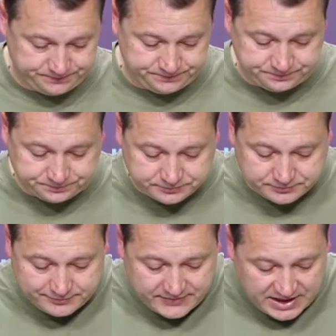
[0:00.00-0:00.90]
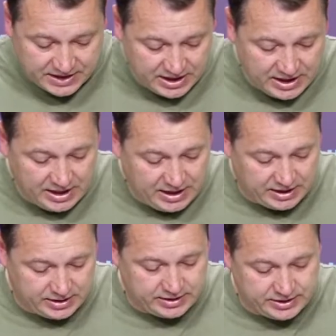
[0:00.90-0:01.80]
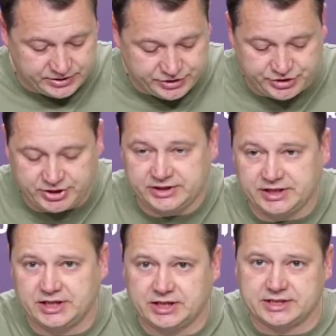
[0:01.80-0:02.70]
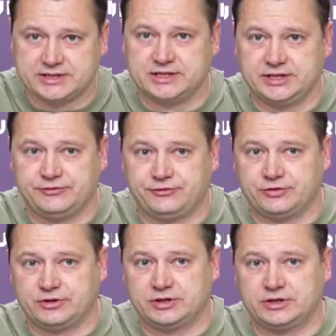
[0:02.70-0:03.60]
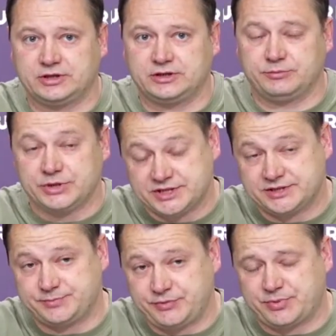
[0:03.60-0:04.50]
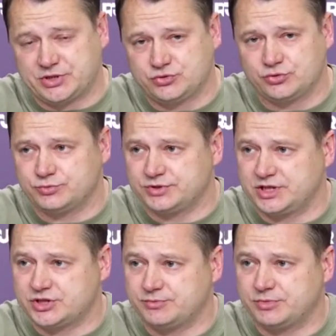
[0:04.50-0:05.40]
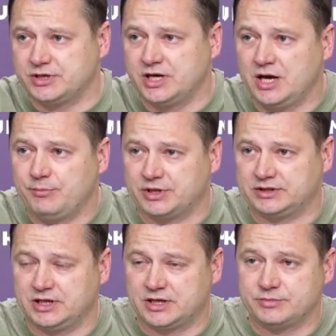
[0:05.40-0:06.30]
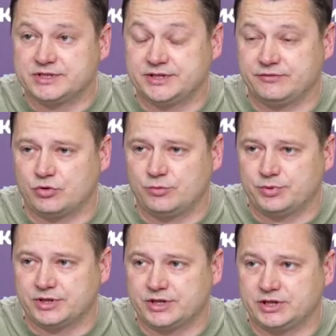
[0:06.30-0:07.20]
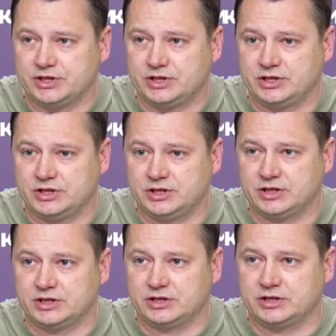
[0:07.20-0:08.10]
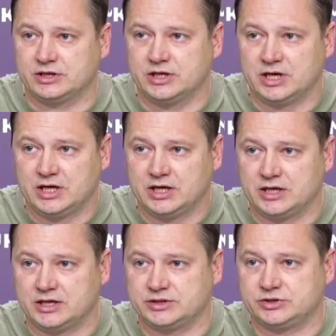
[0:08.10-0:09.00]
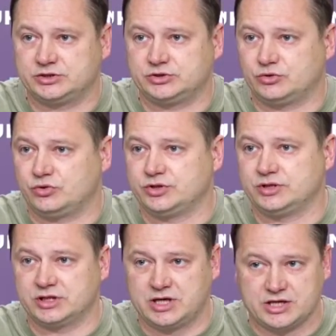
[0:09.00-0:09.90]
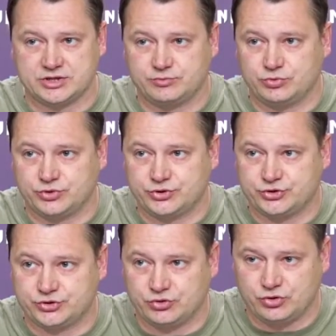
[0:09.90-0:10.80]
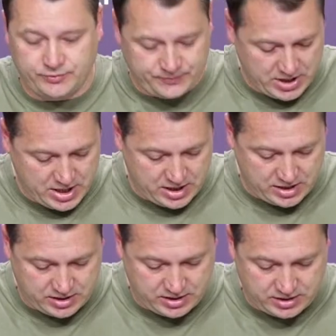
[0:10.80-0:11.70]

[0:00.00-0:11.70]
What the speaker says: after we conduct these works. A few more words. We cooperate with our partners from Europe, and today we're saying that